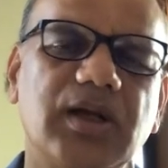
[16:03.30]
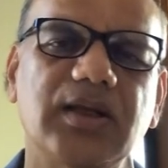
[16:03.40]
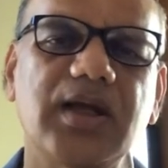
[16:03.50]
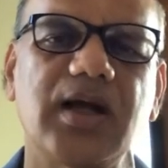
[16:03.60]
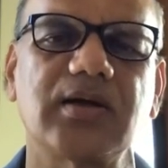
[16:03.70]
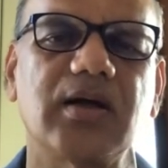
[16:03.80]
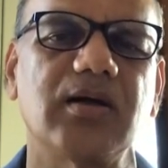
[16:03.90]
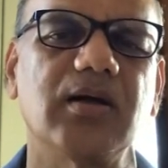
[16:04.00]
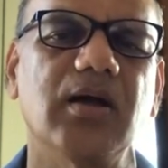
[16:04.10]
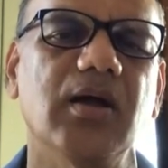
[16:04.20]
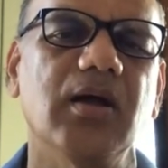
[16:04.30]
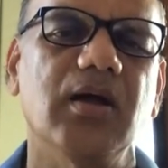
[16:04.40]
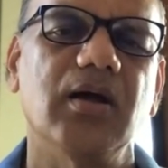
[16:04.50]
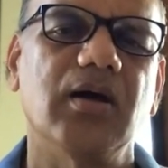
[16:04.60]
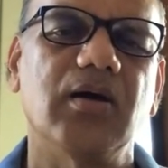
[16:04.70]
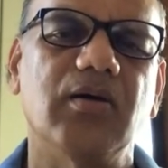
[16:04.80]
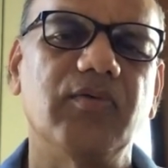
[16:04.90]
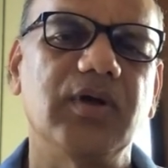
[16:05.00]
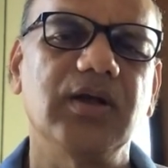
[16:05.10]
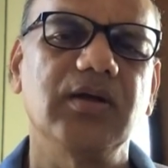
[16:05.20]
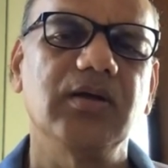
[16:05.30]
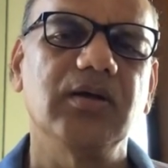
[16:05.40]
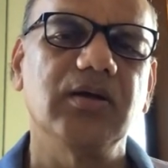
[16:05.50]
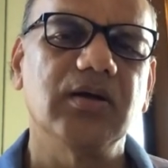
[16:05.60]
like that, and very